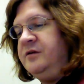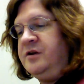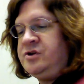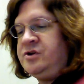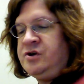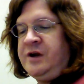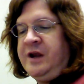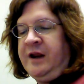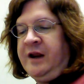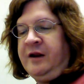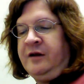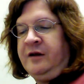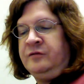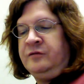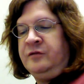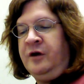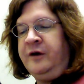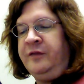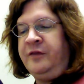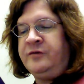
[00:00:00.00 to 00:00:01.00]
Did you get a
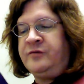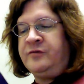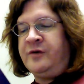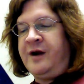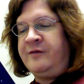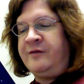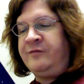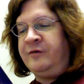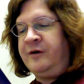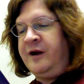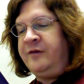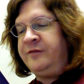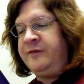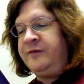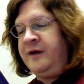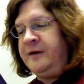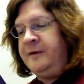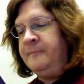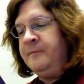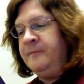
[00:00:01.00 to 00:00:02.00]
look at the driver? I
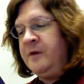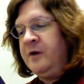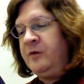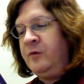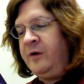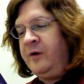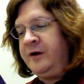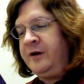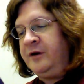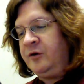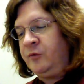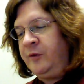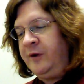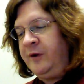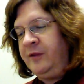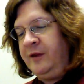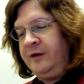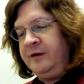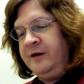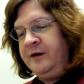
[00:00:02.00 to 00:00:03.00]
said. What a
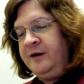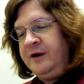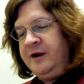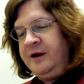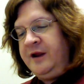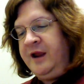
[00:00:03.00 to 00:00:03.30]
gorilla.